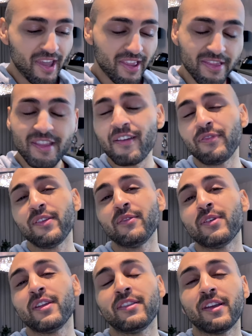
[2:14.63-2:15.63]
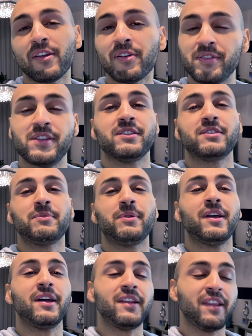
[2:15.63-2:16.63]
Nothing went according to the
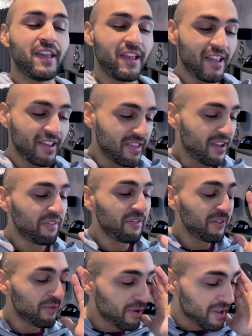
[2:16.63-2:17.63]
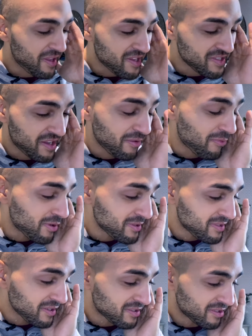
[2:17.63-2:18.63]
plan. Nothing went as I
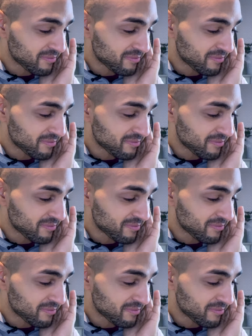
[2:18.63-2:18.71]
wanted.